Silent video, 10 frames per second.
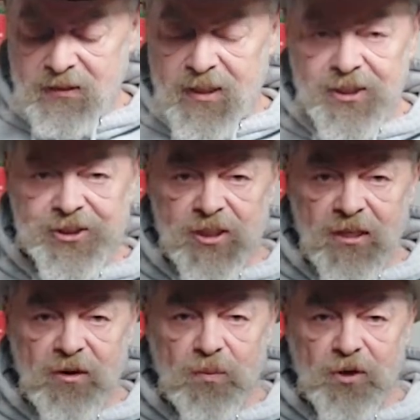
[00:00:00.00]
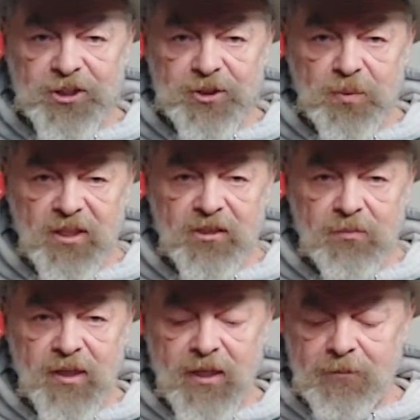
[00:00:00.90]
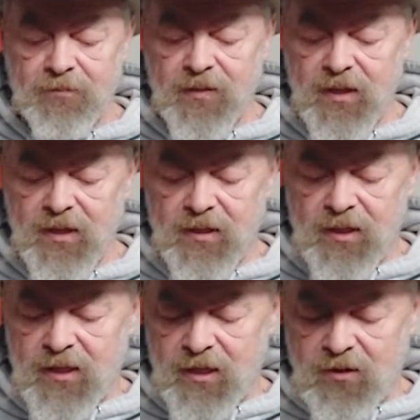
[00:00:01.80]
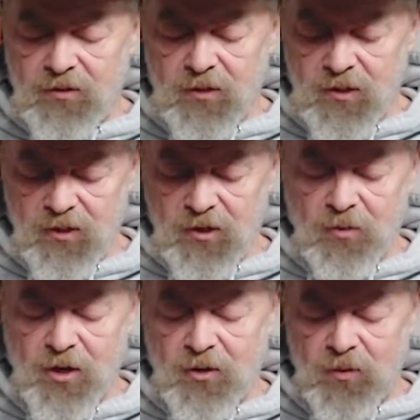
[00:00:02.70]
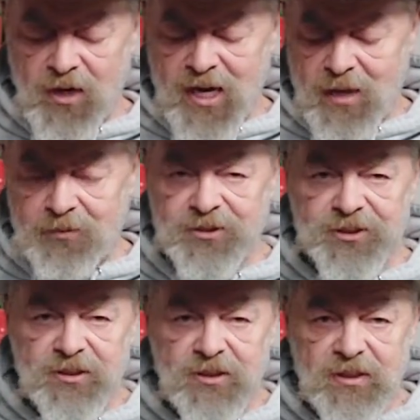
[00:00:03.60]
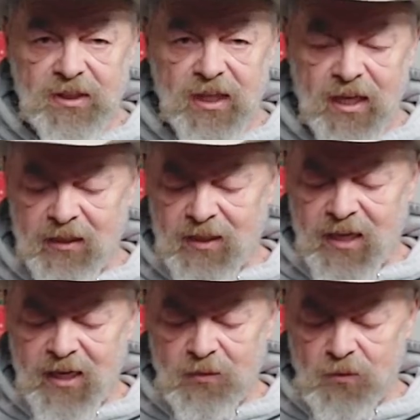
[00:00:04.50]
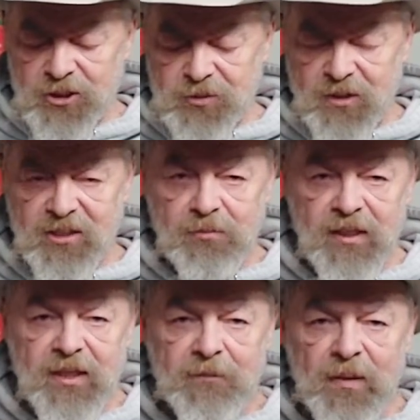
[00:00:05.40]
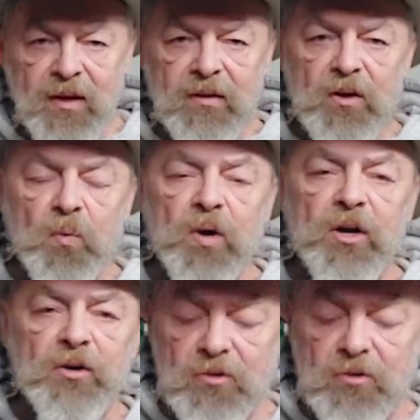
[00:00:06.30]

this works with me. You know, no matter what happens, it kind of works with me. Where